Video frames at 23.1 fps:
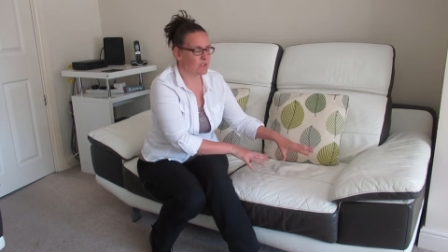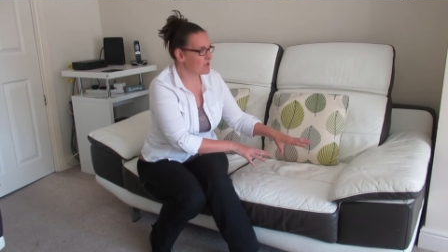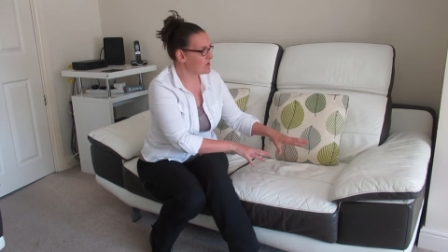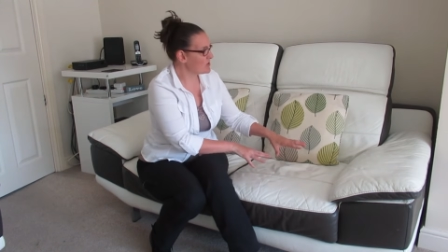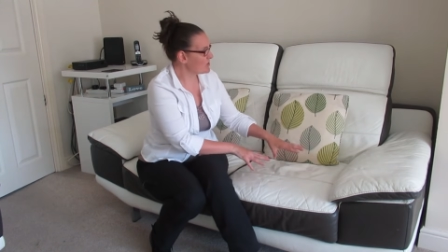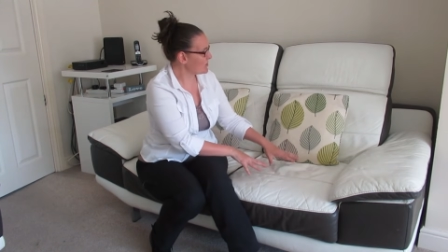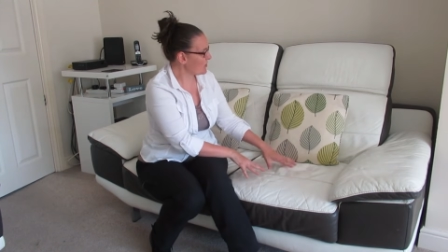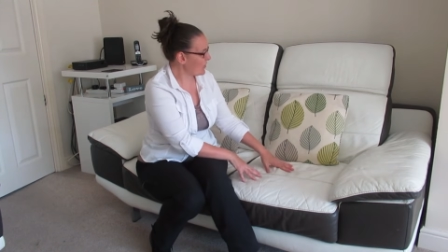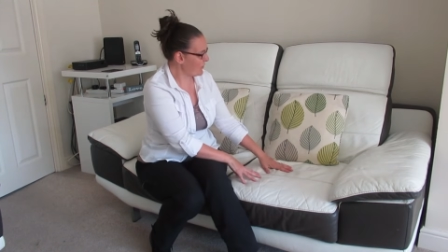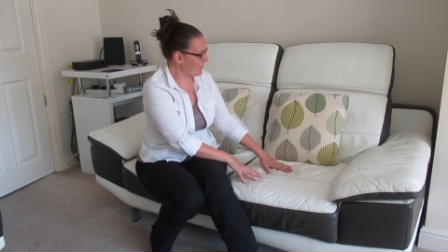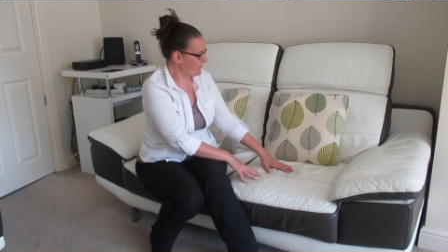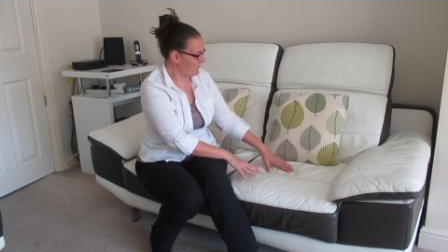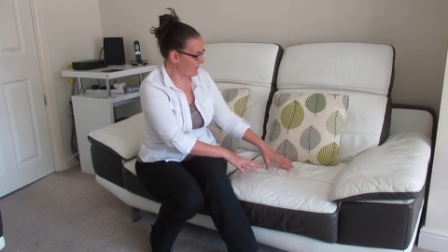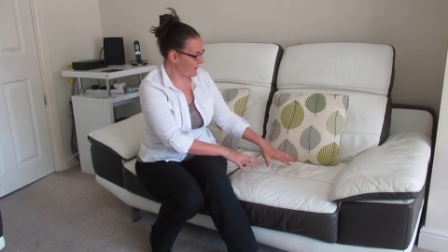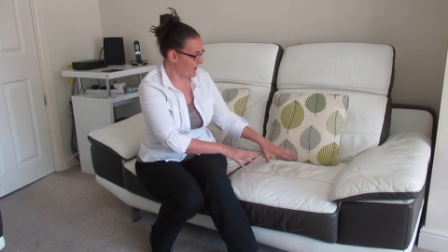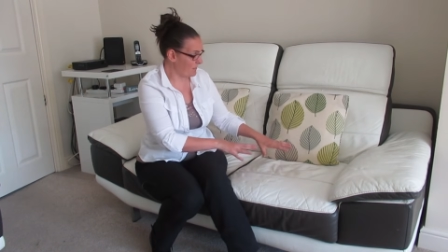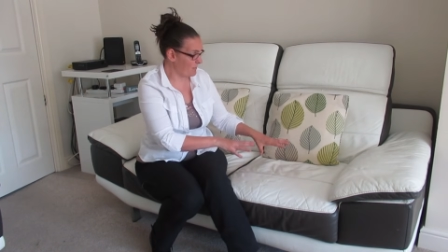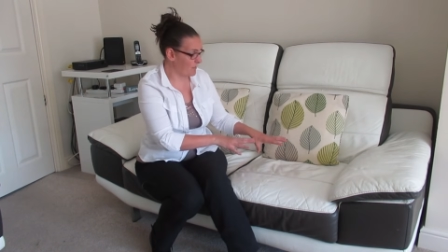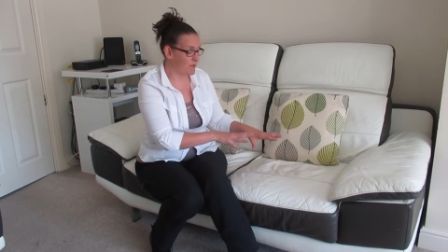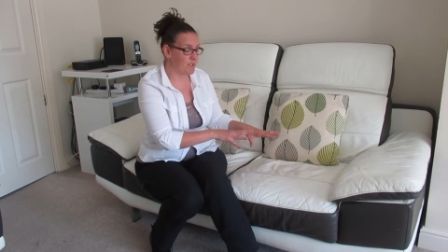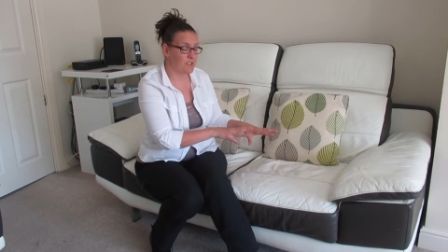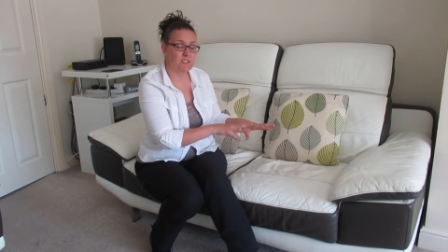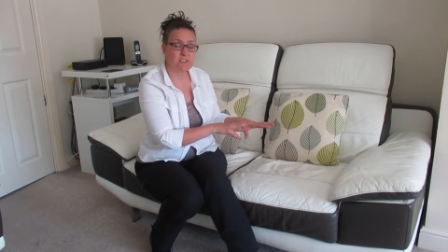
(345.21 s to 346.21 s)
sofa,
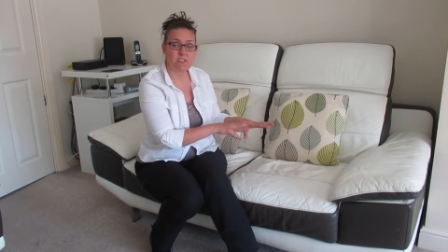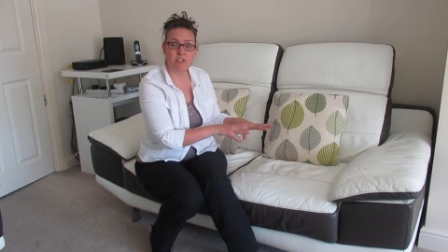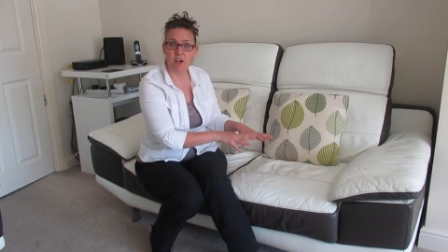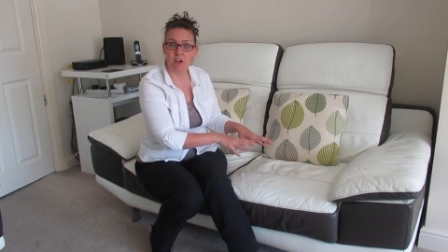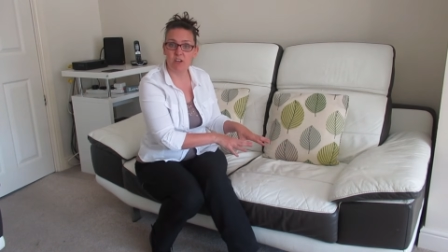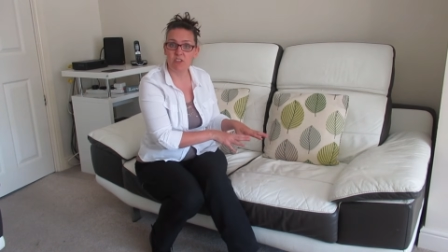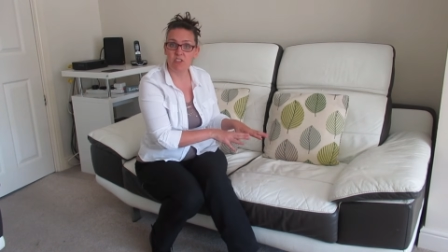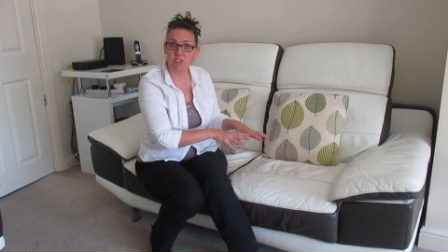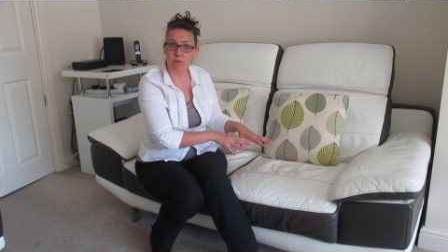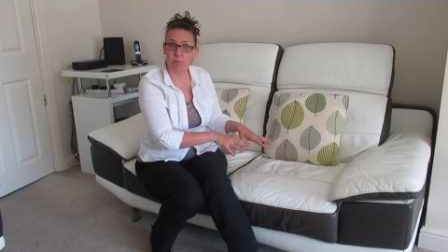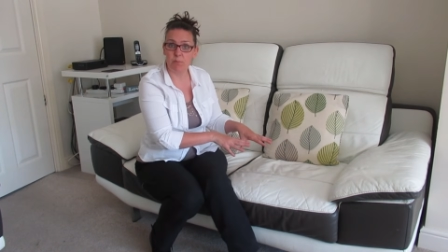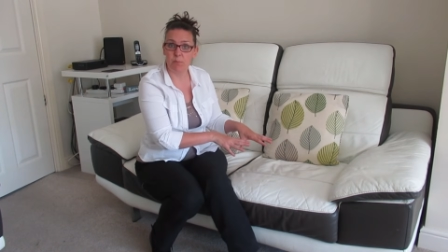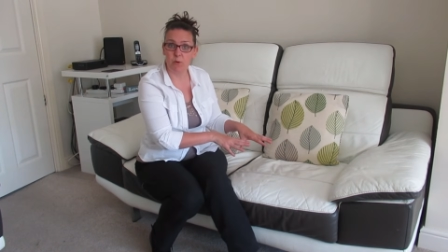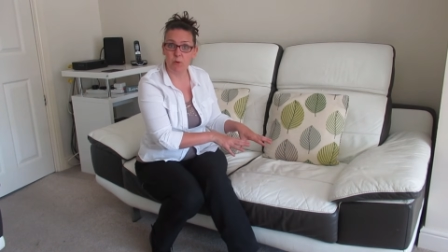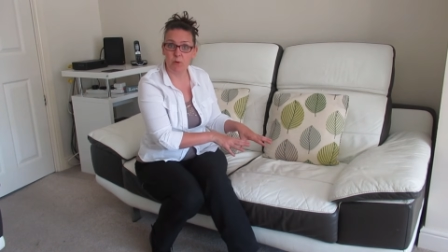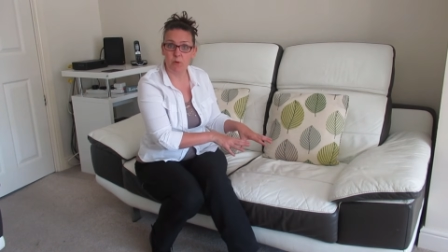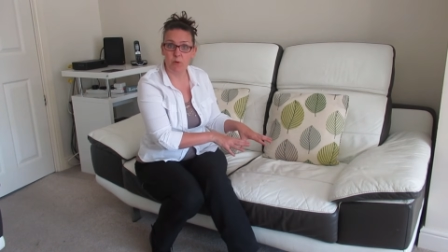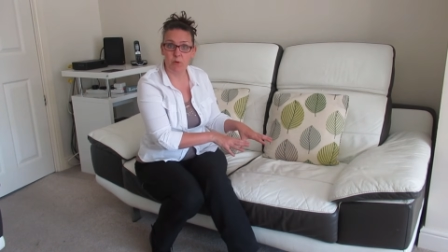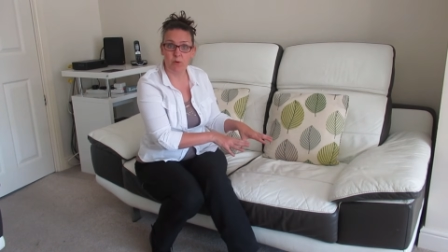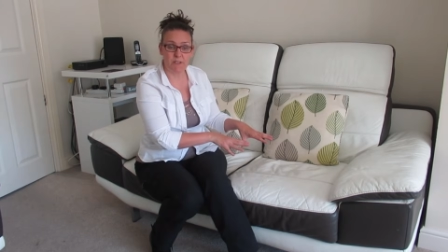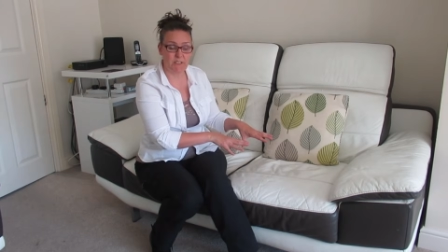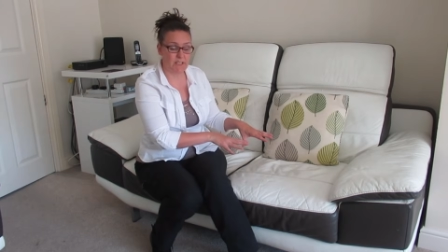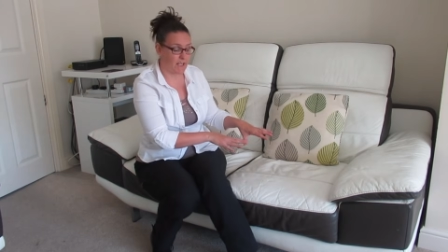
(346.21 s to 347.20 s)
but it's got
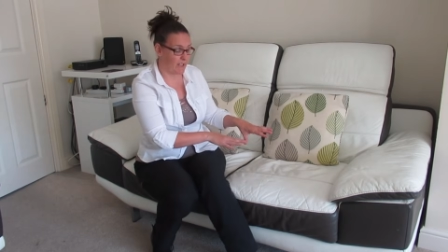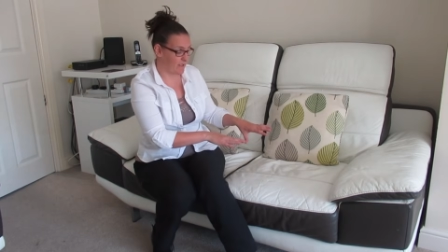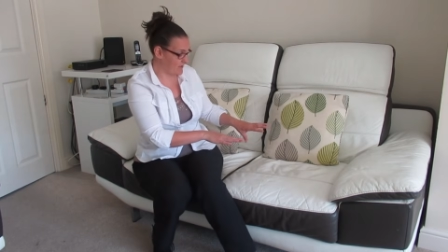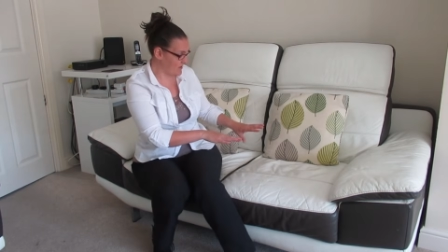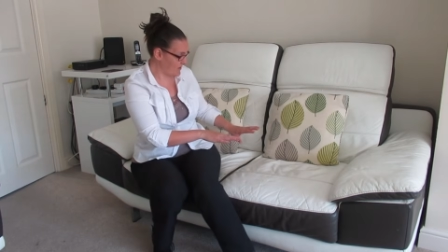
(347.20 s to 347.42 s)
support now.